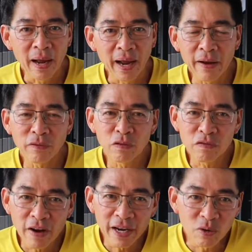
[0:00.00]
I have to
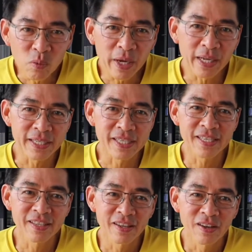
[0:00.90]
find
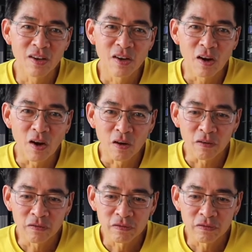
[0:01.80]
ways of